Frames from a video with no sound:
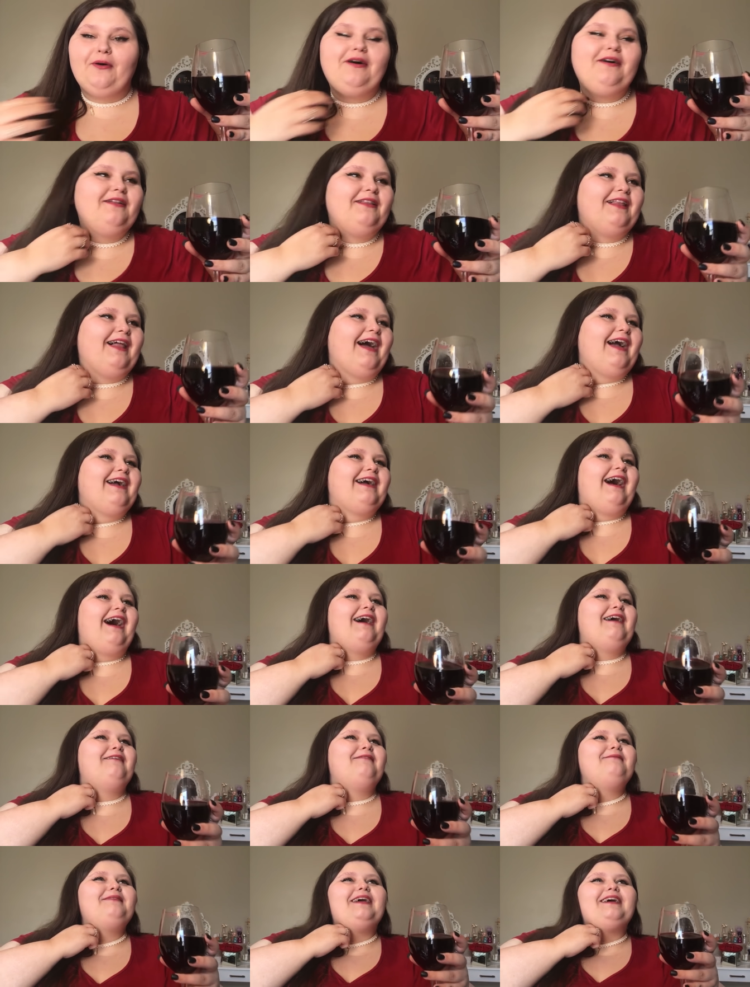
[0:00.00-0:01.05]
like I
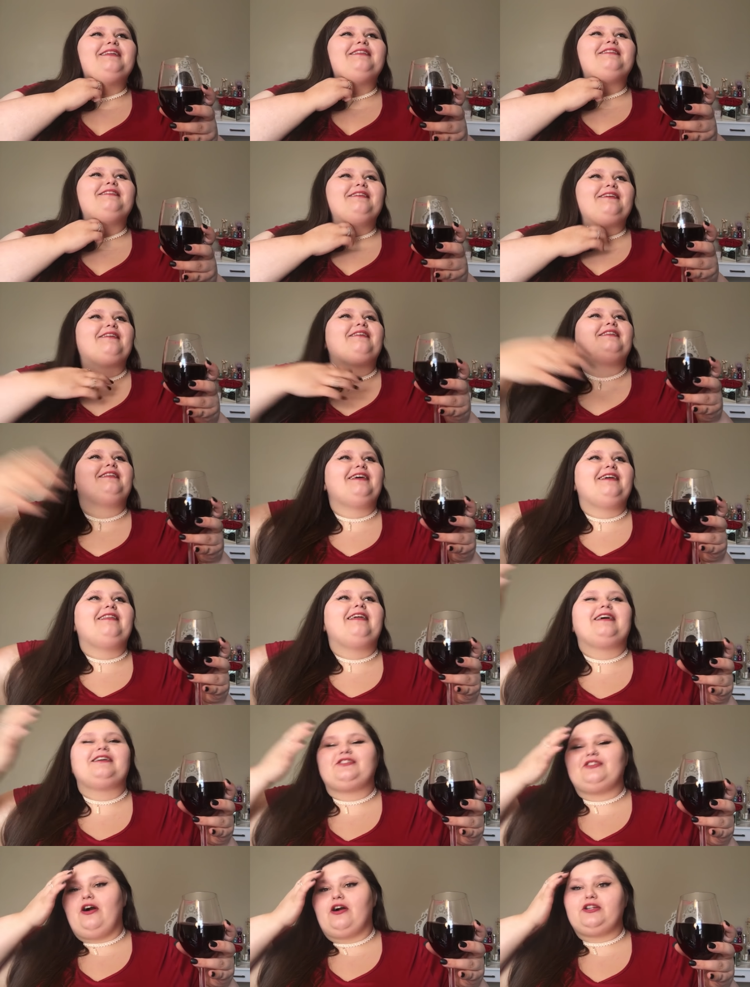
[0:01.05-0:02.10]
am like literally
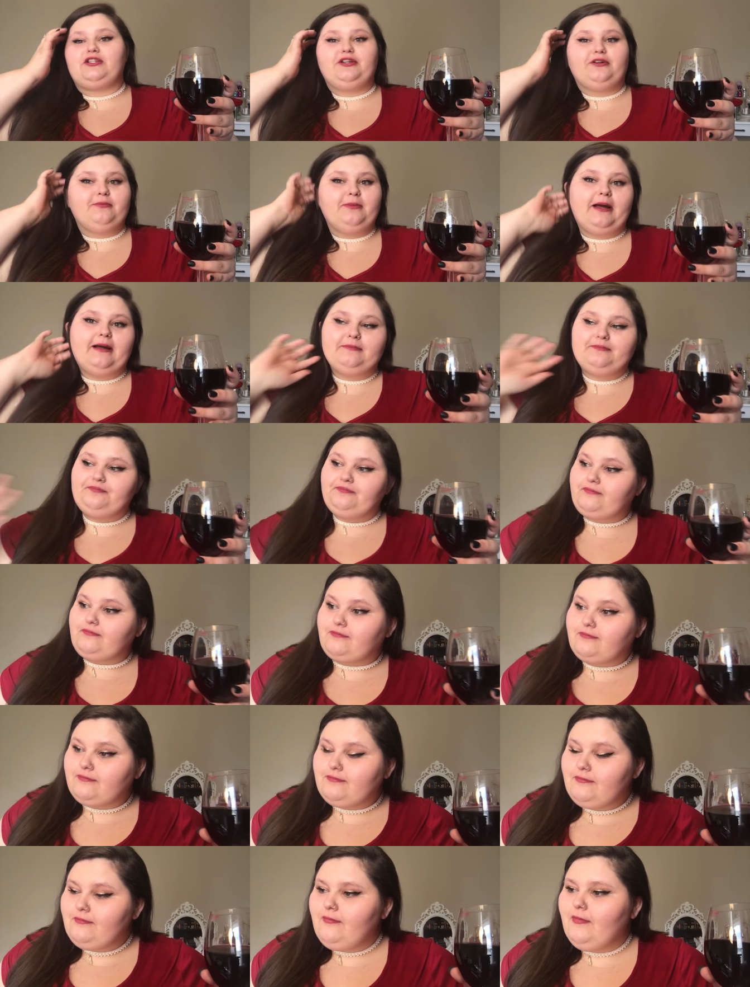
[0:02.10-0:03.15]
like shocked too. But
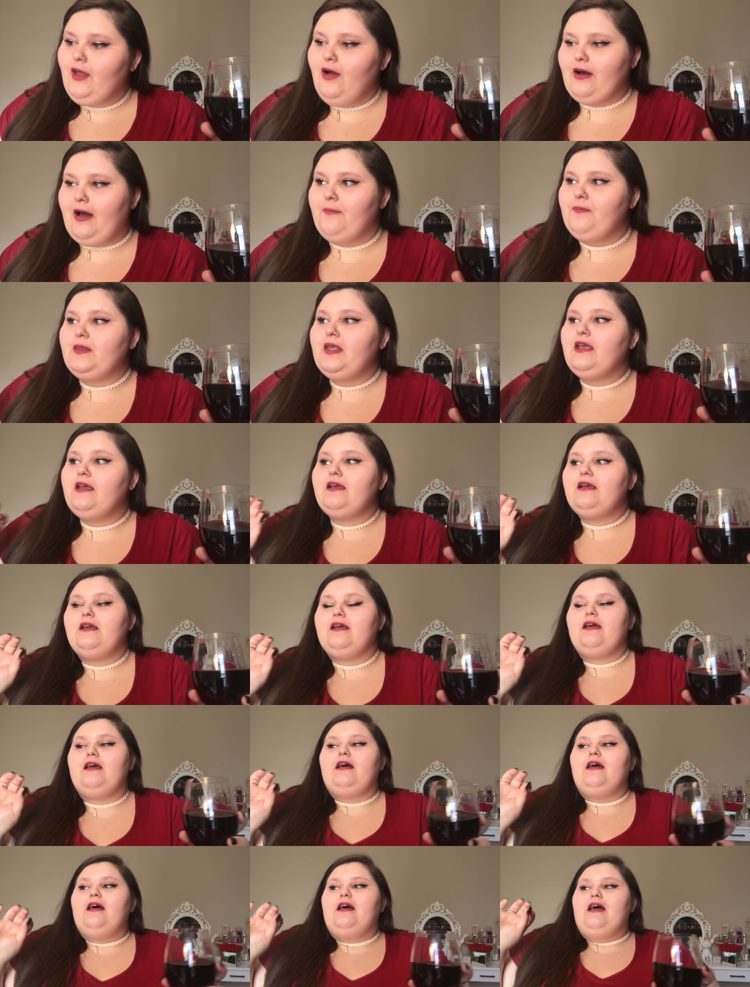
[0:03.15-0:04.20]
okay,
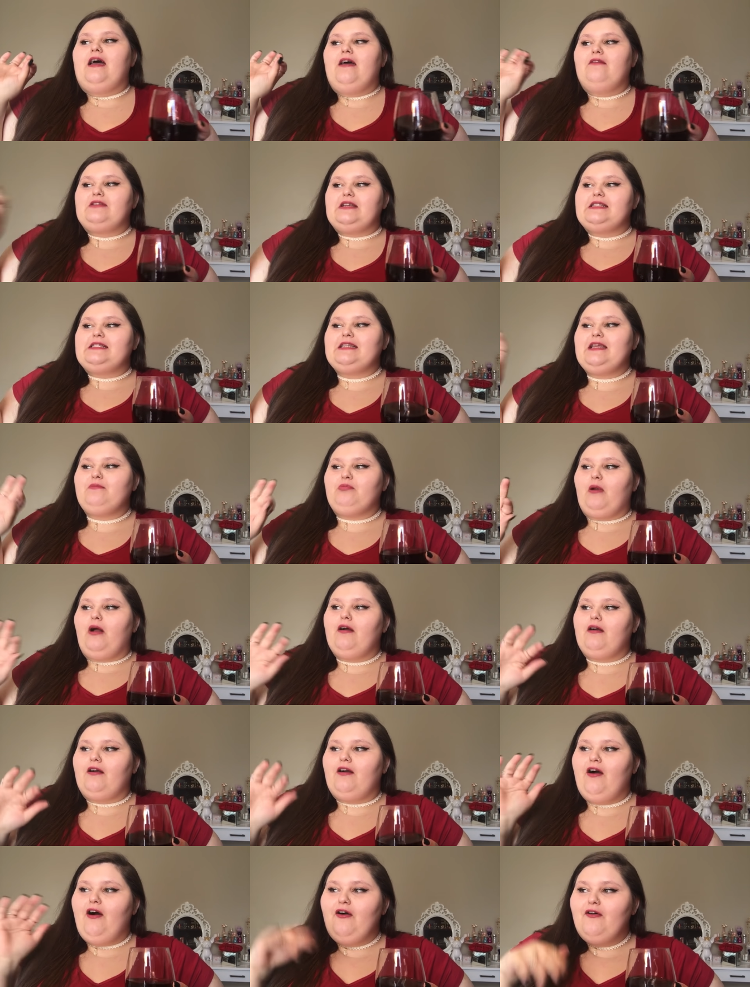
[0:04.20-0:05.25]
if Destiny brought
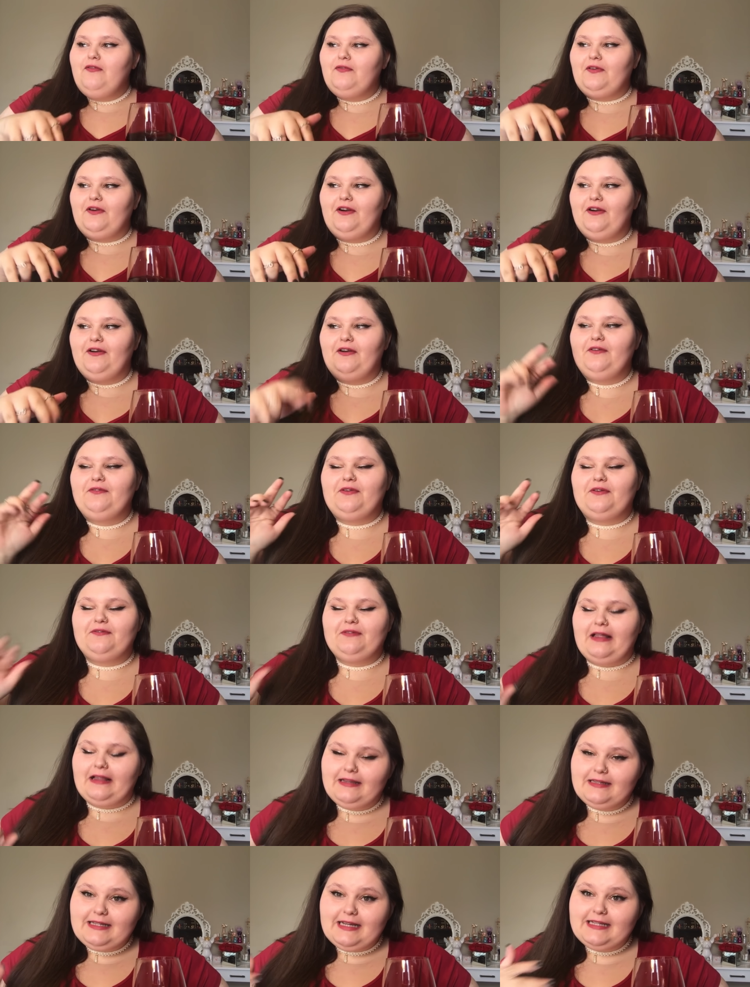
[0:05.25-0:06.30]
her over for
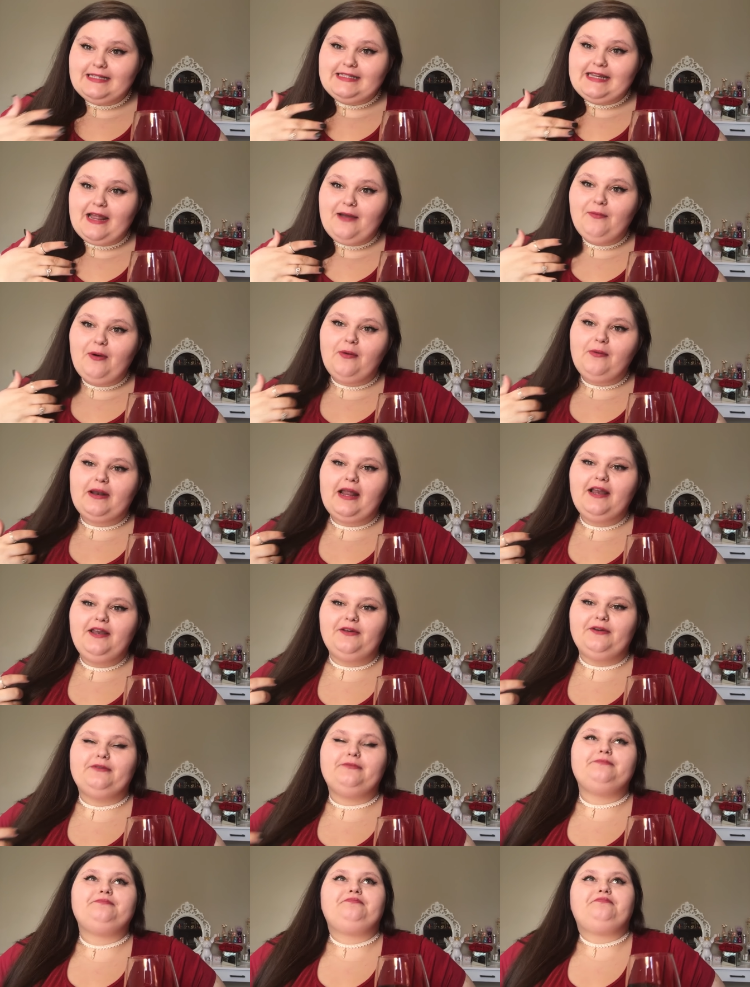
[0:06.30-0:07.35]
Valentine's Day, what would I do?